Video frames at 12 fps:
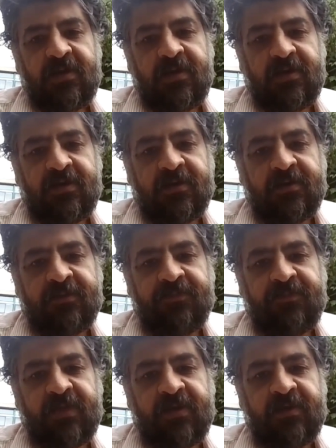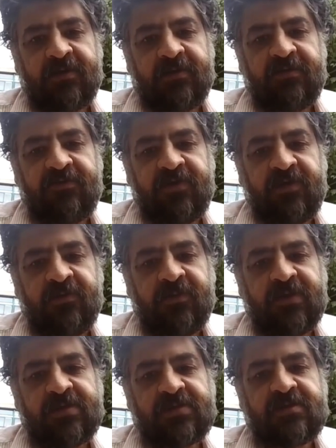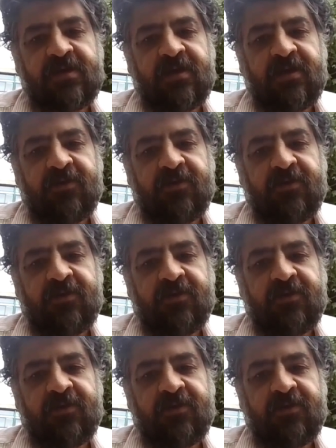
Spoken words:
the film is